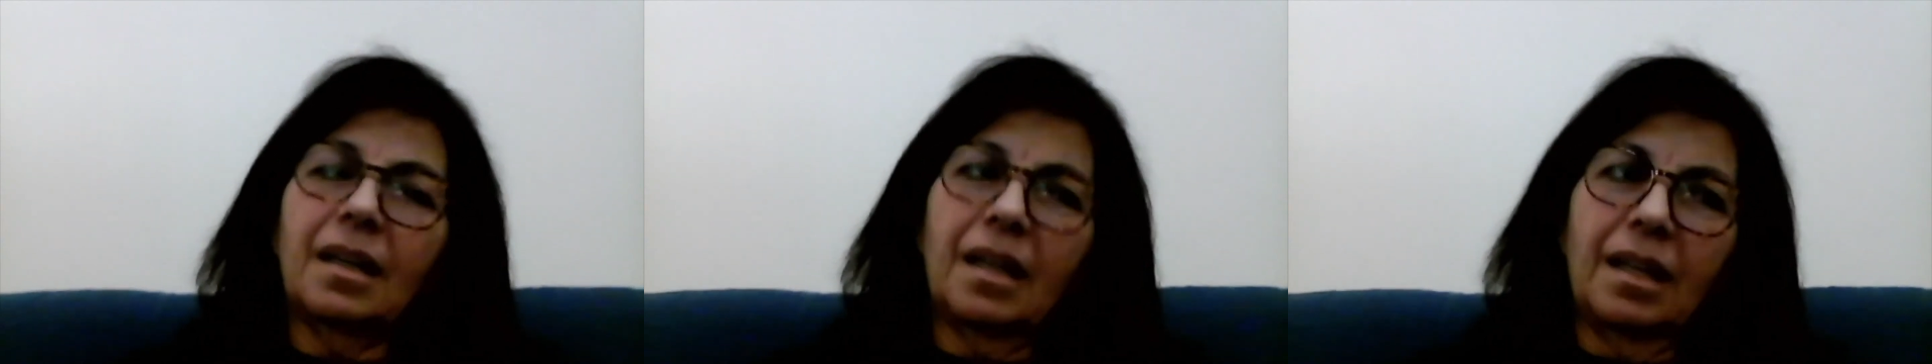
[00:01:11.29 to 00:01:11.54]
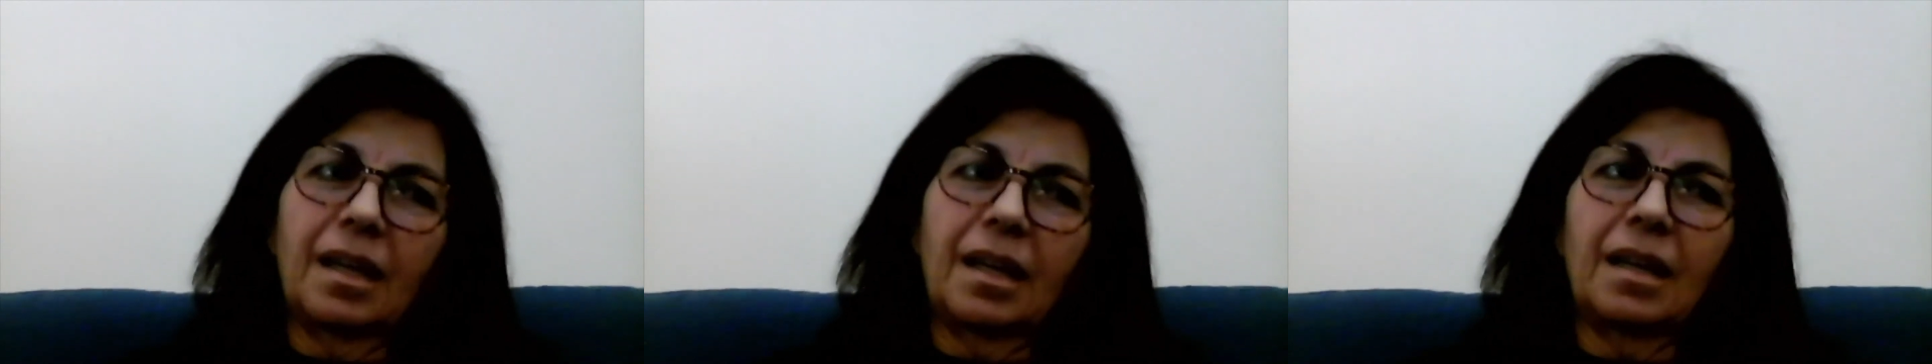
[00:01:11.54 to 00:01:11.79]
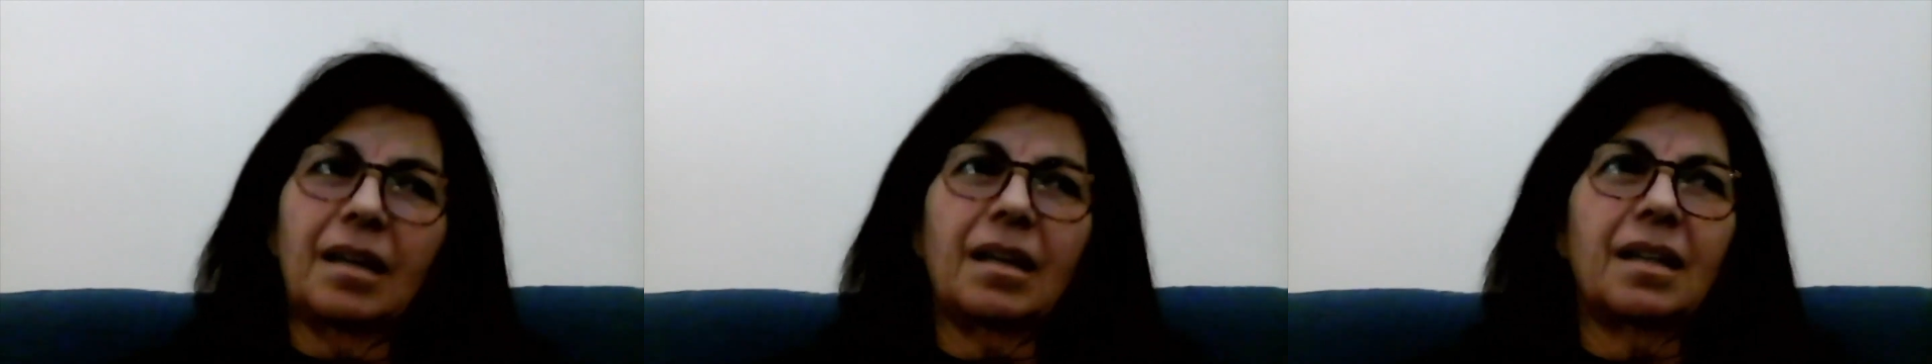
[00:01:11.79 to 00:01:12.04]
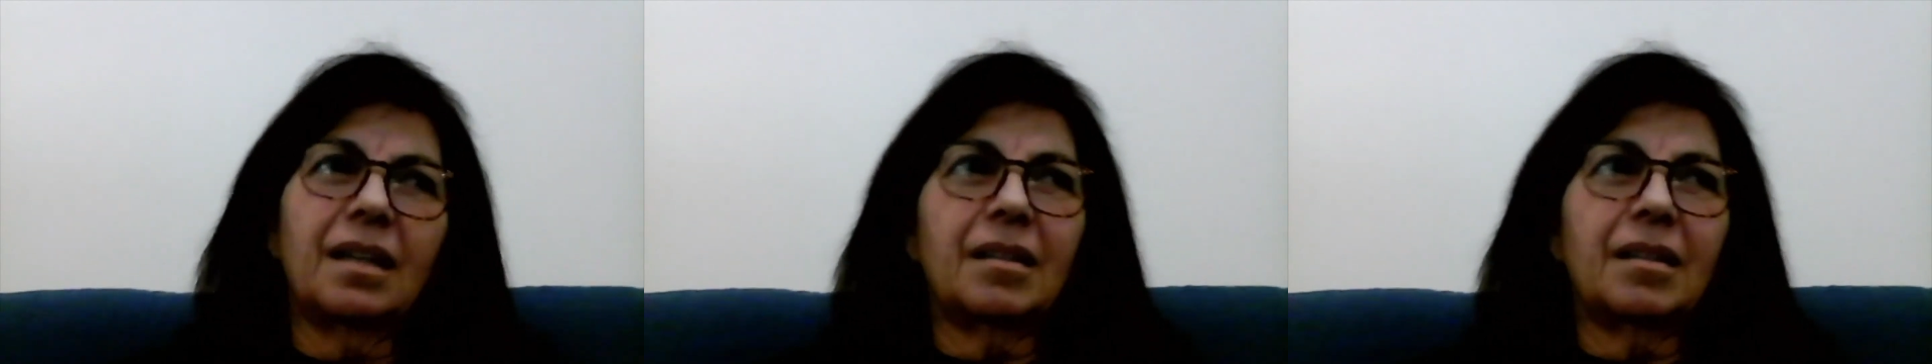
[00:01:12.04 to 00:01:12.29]
in a
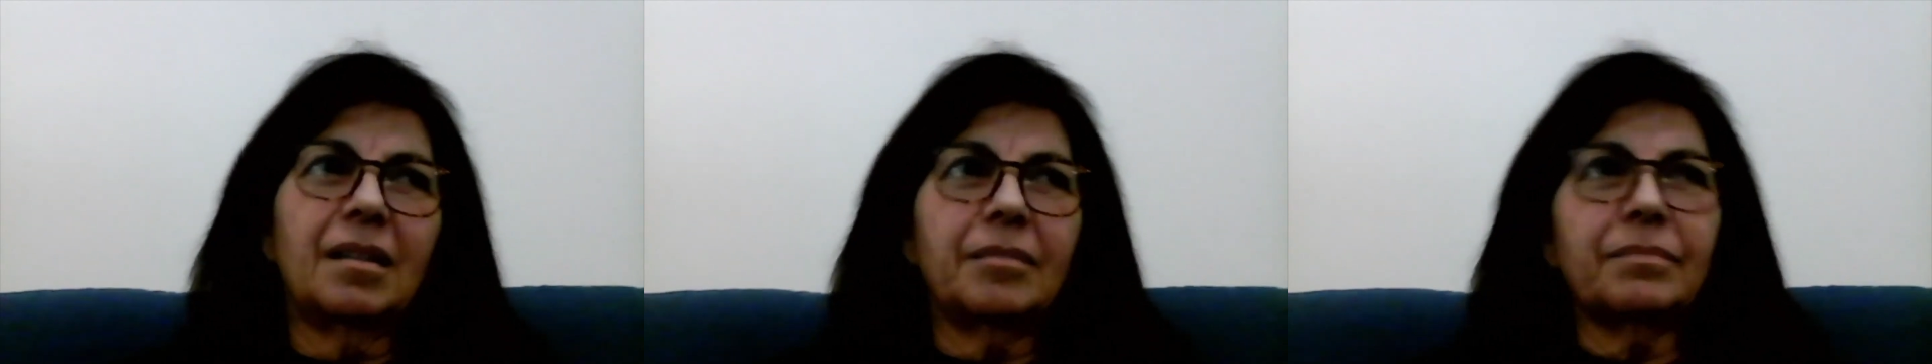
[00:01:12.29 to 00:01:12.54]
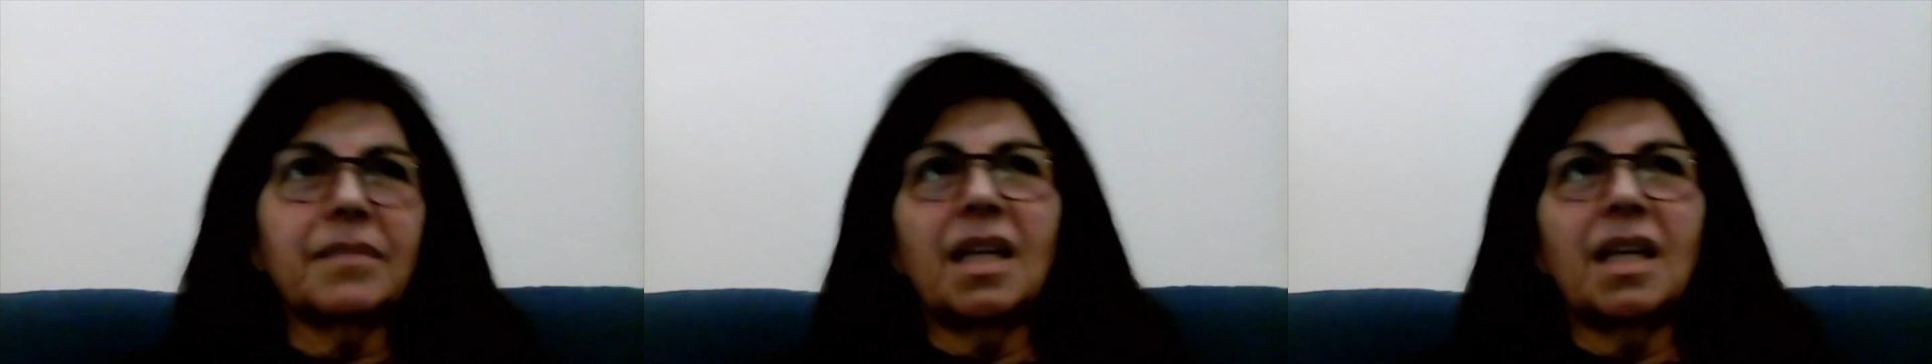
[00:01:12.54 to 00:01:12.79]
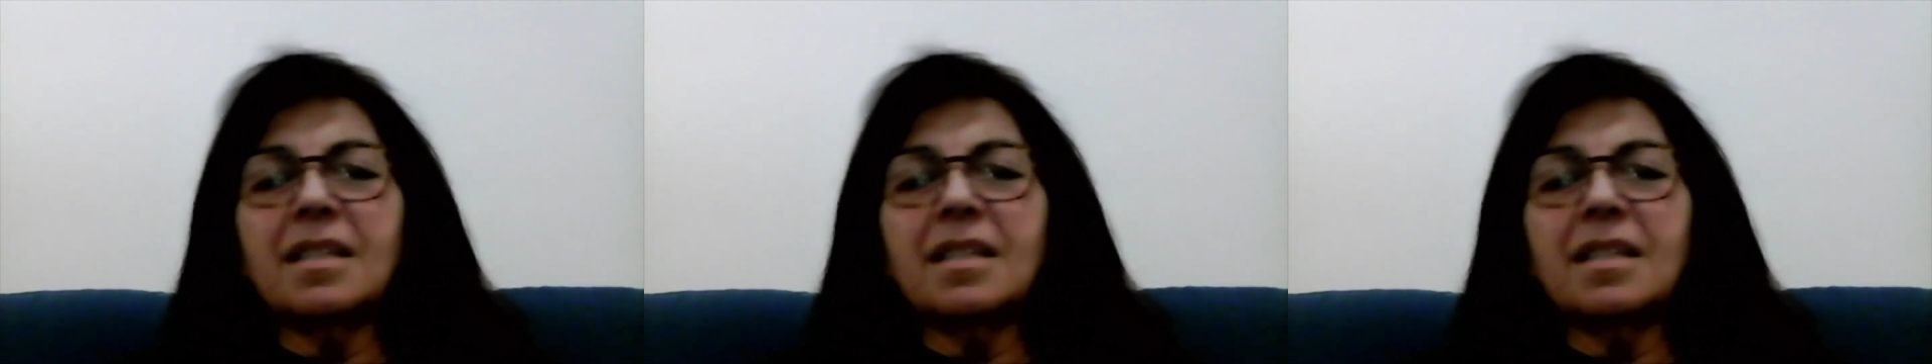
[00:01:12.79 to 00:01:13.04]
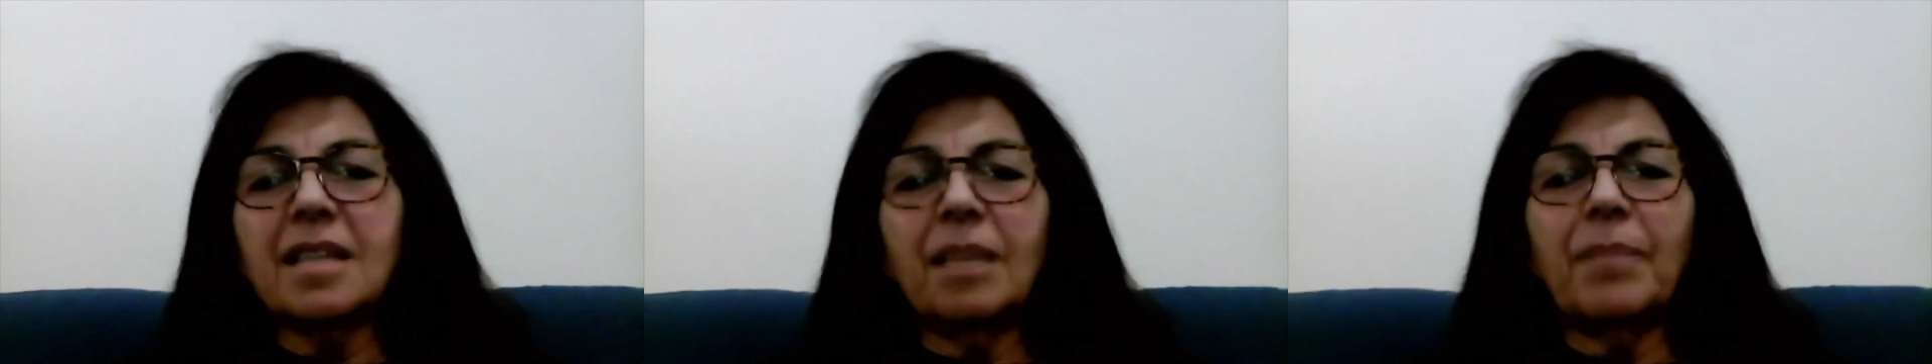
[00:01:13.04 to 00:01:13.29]
in a
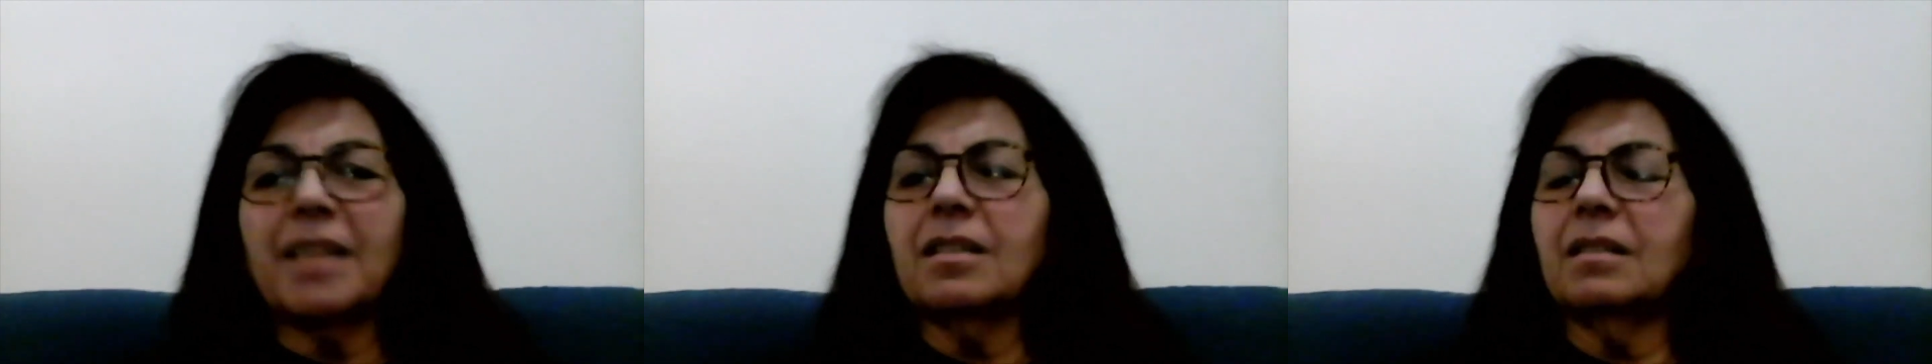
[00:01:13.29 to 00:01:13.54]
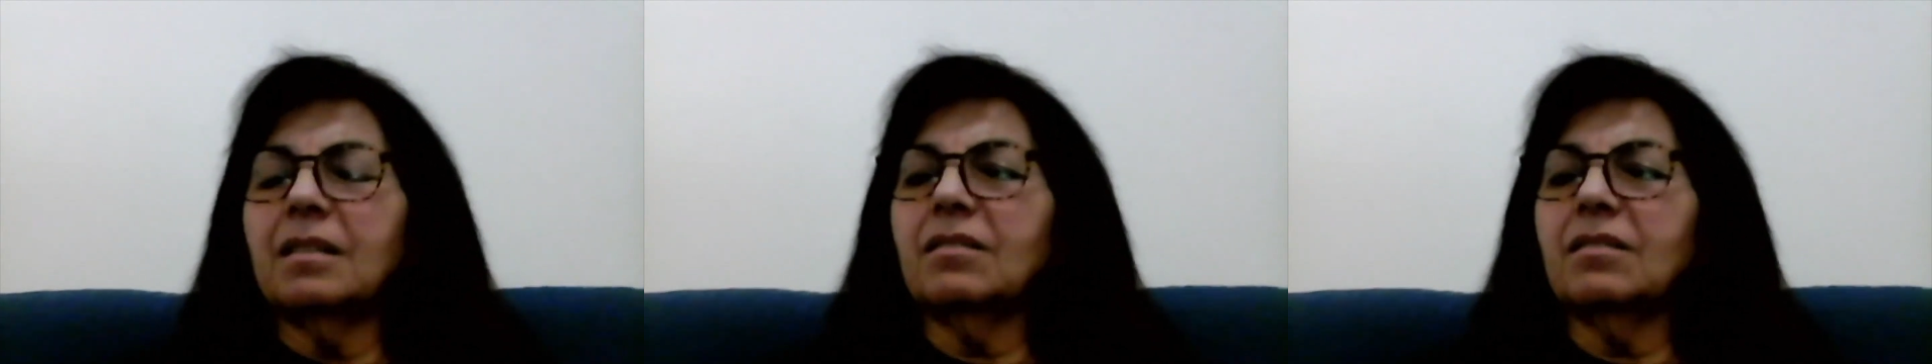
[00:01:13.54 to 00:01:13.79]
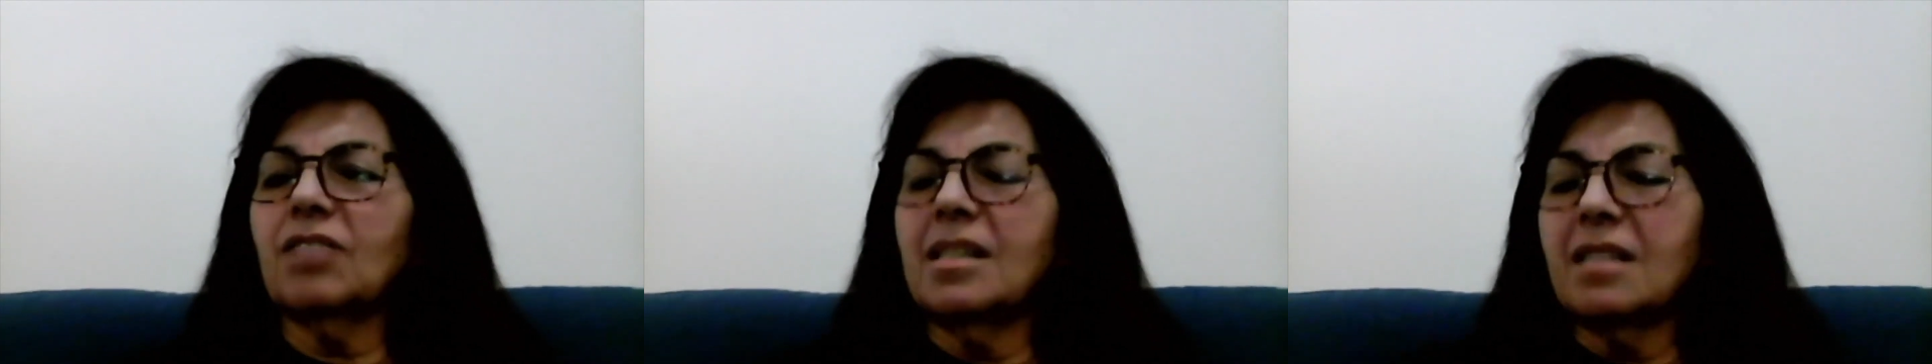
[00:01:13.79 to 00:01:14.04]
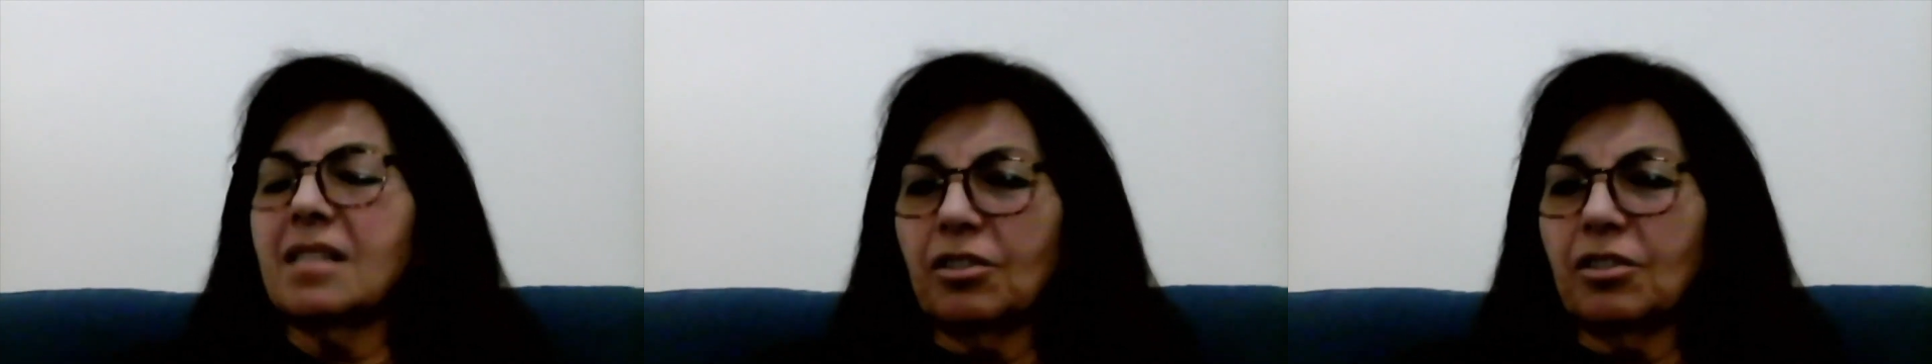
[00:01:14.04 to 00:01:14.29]
easy, better
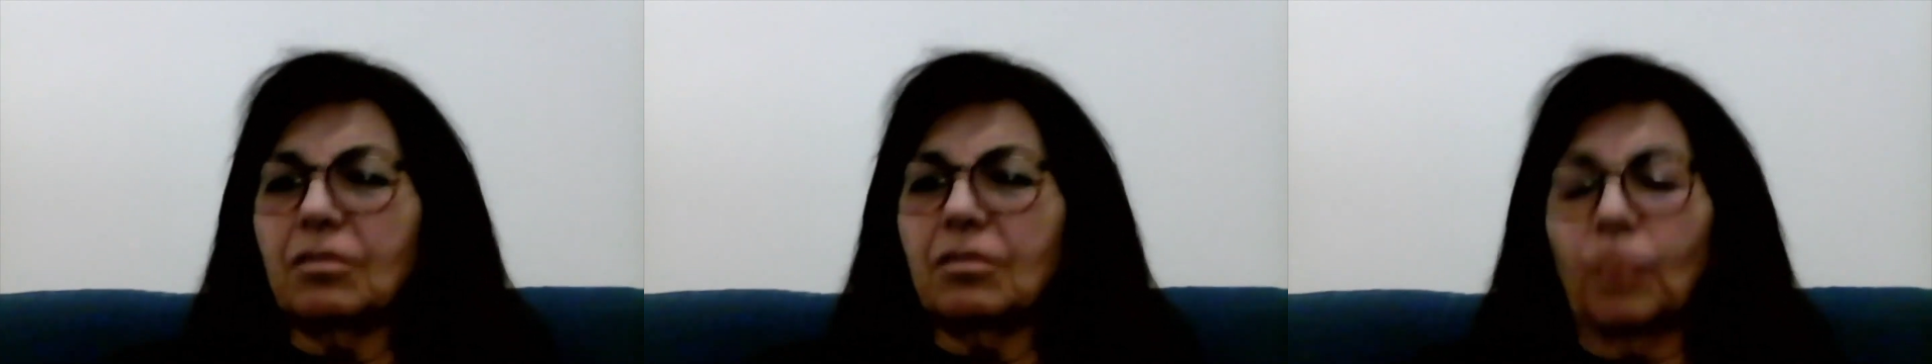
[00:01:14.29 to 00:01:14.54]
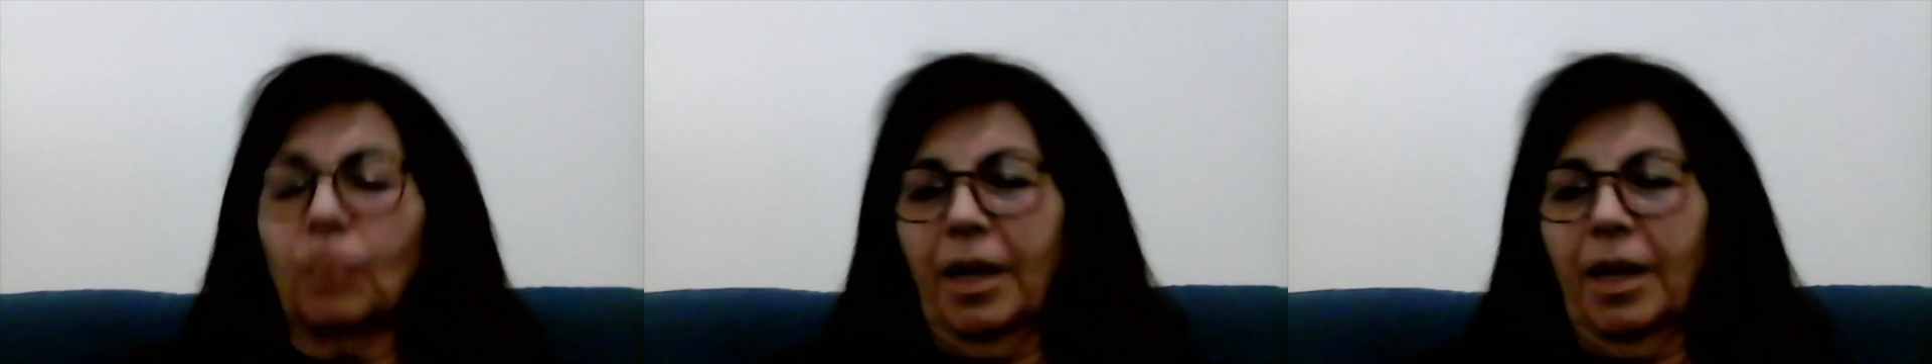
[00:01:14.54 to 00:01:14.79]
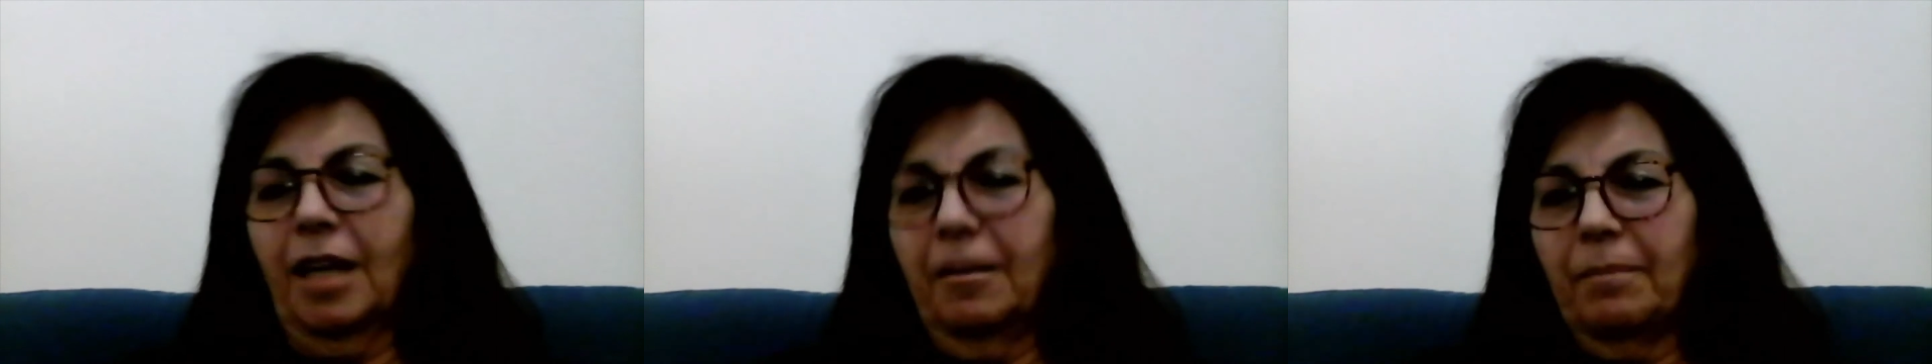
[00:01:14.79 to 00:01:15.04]
transitional way.